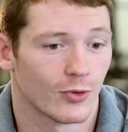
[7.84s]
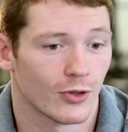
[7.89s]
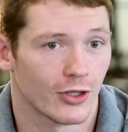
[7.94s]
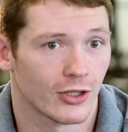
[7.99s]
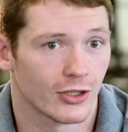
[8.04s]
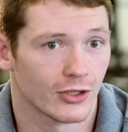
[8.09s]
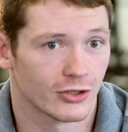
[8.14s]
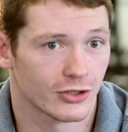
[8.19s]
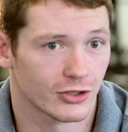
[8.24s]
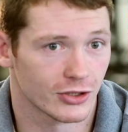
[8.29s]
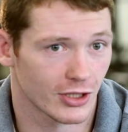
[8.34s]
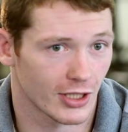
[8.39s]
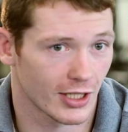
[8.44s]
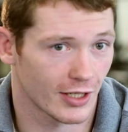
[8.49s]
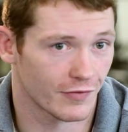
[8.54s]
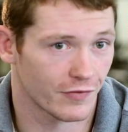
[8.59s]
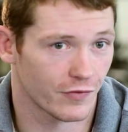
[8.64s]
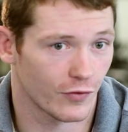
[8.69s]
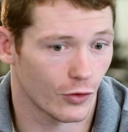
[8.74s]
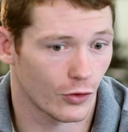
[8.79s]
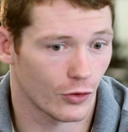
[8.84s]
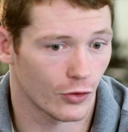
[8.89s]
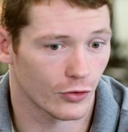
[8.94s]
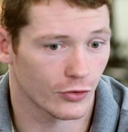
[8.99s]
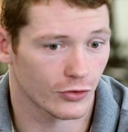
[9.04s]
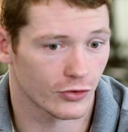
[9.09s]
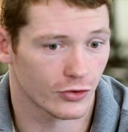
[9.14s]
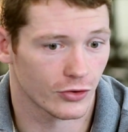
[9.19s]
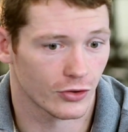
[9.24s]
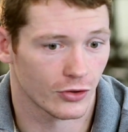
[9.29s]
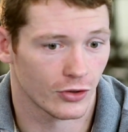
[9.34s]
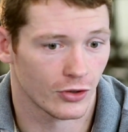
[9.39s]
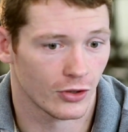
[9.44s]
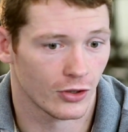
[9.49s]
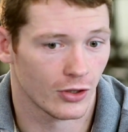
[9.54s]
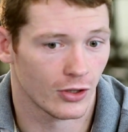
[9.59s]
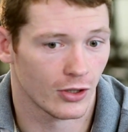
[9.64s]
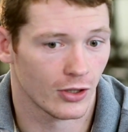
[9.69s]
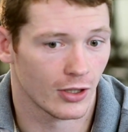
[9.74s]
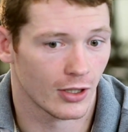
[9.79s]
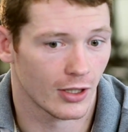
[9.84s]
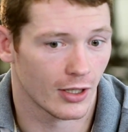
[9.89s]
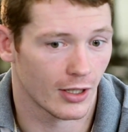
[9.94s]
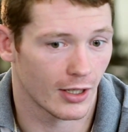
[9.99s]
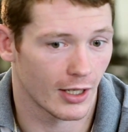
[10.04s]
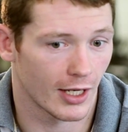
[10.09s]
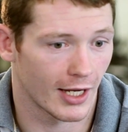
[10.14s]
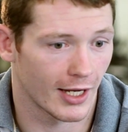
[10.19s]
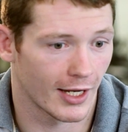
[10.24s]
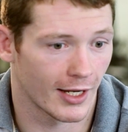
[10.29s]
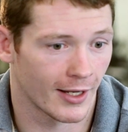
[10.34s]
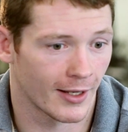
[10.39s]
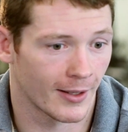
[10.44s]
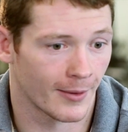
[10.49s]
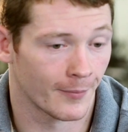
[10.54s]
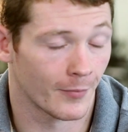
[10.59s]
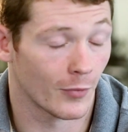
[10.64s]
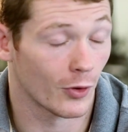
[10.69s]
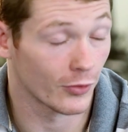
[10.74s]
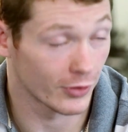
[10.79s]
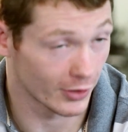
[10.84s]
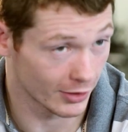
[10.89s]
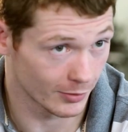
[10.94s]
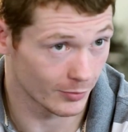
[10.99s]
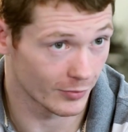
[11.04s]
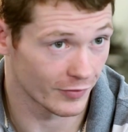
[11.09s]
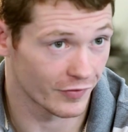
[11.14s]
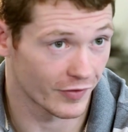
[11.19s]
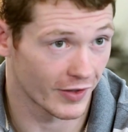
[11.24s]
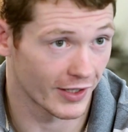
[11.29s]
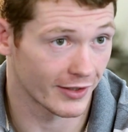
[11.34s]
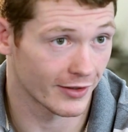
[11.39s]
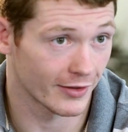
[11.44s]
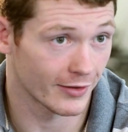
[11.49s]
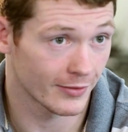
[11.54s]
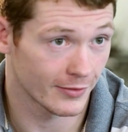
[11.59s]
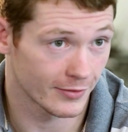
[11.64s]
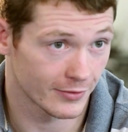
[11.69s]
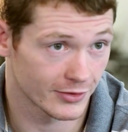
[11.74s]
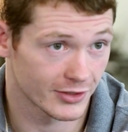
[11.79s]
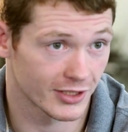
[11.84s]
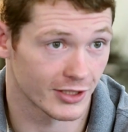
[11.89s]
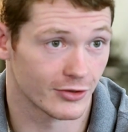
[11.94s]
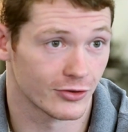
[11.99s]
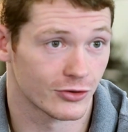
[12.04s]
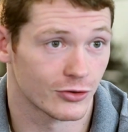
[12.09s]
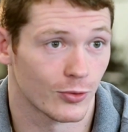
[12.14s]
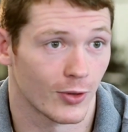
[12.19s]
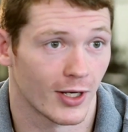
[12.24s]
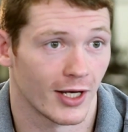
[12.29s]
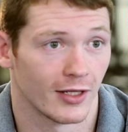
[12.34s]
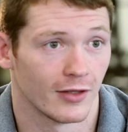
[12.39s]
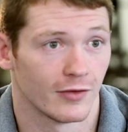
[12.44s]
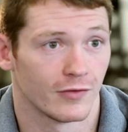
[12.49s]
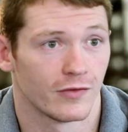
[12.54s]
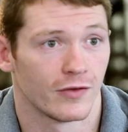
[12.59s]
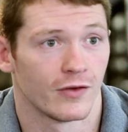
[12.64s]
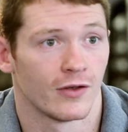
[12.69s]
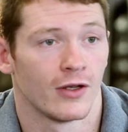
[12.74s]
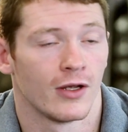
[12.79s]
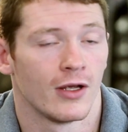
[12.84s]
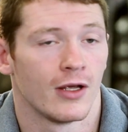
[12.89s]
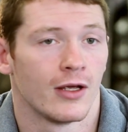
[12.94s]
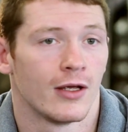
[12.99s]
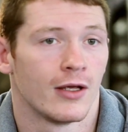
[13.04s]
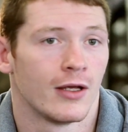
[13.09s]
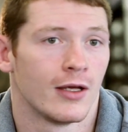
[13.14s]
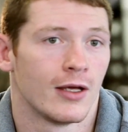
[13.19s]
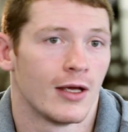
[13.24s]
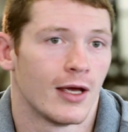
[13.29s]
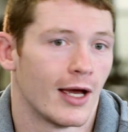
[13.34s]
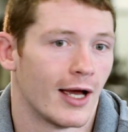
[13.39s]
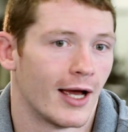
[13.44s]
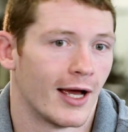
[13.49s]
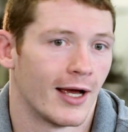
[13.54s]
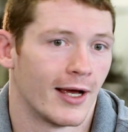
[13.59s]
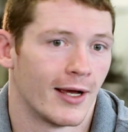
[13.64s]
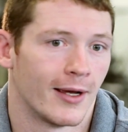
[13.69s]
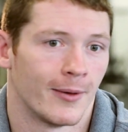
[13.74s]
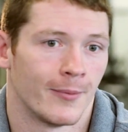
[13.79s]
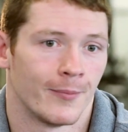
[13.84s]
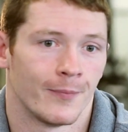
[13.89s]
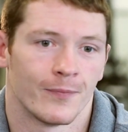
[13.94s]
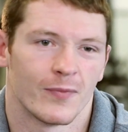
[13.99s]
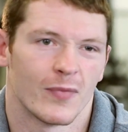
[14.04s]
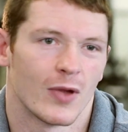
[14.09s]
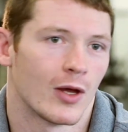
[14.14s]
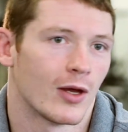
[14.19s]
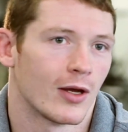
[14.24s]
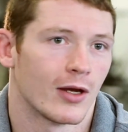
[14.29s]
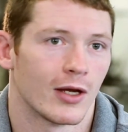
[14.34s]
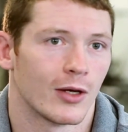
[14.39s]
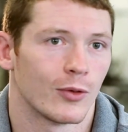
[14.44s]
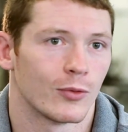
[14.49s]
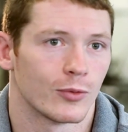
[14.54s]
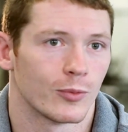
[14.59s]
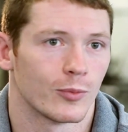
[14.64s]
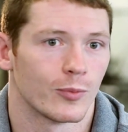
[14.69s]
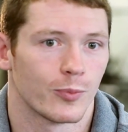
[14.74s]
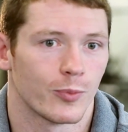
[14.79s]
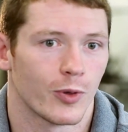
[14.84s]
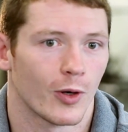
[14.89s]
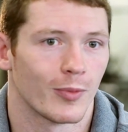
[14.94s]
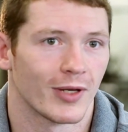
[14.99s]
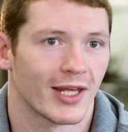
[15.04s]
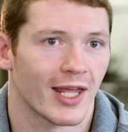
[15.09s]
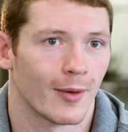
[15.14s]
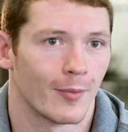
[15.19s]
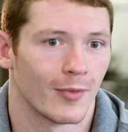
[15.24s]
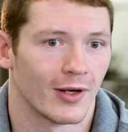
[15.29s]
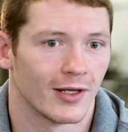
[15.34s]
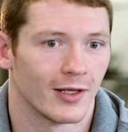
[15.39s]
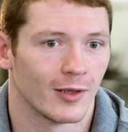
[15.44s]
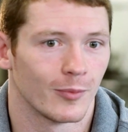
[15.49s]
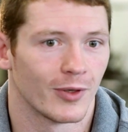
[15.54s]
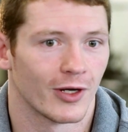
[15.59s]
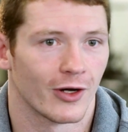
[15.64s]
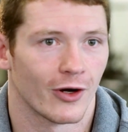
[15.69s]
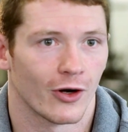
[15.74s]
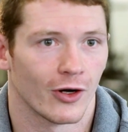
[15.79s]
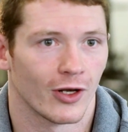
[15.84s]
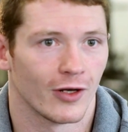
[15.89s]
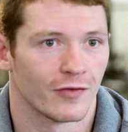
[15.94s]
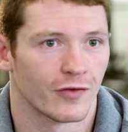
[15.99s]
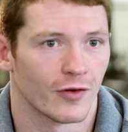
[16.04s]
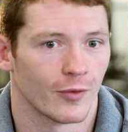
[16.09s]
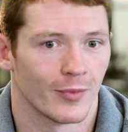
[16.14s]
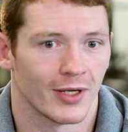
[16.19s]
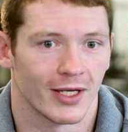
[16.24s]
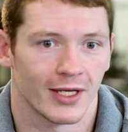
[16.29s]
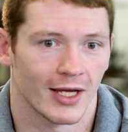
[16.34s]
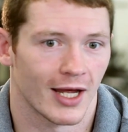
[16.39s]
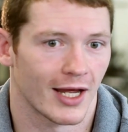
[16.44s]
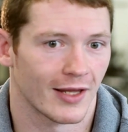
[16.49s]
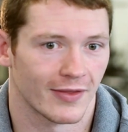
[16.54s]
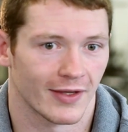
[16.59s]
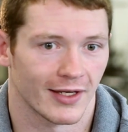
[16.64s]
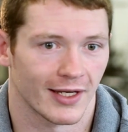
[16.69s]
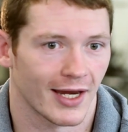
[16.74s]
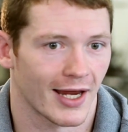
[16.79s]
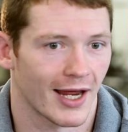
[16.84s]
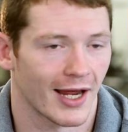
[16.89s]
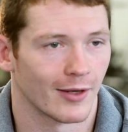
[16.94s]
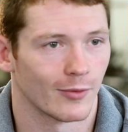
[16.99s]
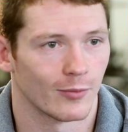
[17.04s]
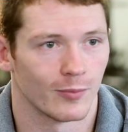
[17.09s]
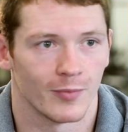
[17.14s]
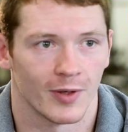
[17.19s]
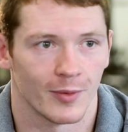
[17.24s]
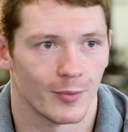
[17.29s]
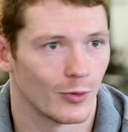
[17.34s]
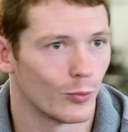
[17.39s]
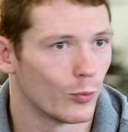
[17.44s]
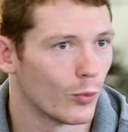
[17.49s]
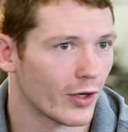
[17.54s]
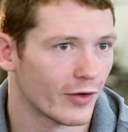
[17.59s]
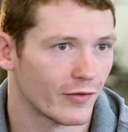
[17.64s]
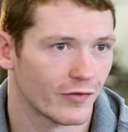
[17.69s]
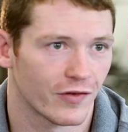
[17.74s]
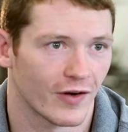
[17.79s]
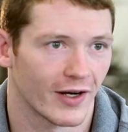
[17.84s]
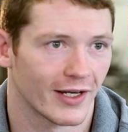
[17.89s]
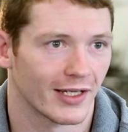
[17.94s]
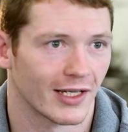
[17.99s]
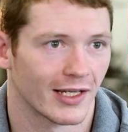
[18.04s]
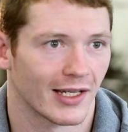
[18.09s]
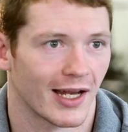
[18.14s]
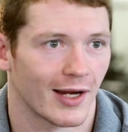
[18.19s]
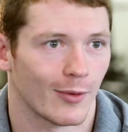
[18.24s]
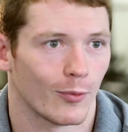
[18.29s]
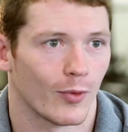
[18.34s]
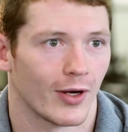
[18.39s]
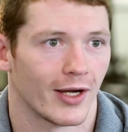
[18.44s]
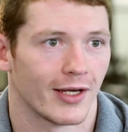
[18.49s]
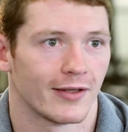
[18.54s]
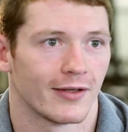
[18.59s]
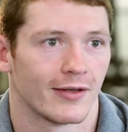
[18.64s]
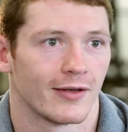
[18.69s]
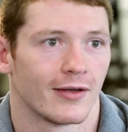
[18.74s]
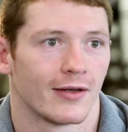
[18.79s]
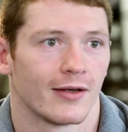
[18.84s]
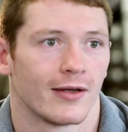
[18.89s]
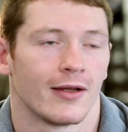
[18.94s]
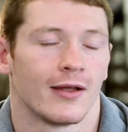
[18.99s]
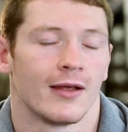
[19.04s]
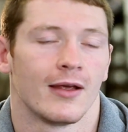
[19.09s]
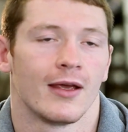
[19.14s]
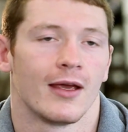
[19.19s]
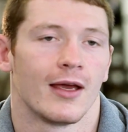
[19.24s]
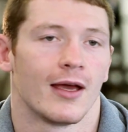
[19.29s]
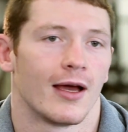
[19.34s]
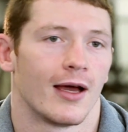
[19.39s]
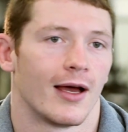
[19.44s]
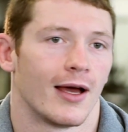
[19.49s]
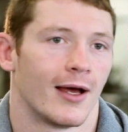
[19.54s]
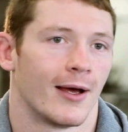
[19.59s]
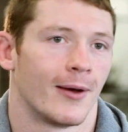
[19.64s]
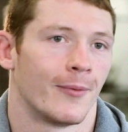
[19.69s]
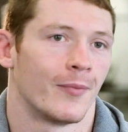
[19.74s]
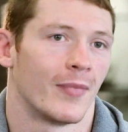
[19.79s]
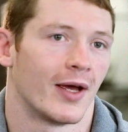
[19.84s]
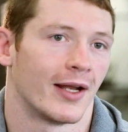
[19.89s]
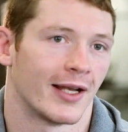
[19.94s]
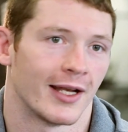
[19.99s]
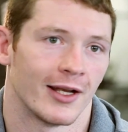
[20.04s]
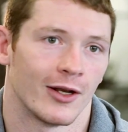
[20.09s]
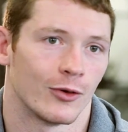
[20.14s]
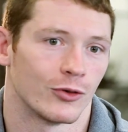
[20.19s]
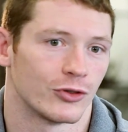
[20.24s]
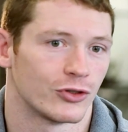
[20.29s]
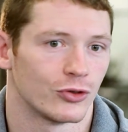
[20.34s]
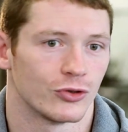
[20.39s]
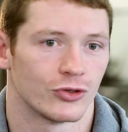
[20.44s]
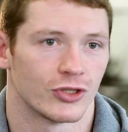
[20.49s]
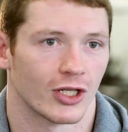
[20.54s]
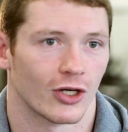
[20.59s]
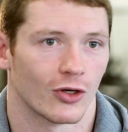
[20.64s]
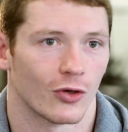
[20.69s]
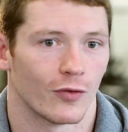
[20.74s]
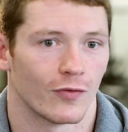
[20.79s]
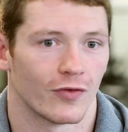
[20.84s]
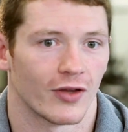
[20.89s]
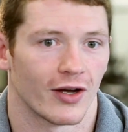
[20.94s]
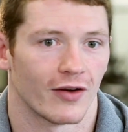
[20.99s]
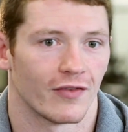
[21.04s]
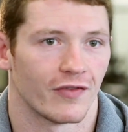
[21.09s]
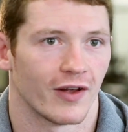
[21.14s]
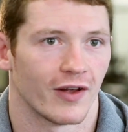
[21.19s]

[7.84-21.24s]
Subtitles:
Warriors, I fought on the Ultimate Fighter, Series 12. It probably came a little bit early for me. I think I had maybe one fight at lightweight. And I know as soon as I got over there, I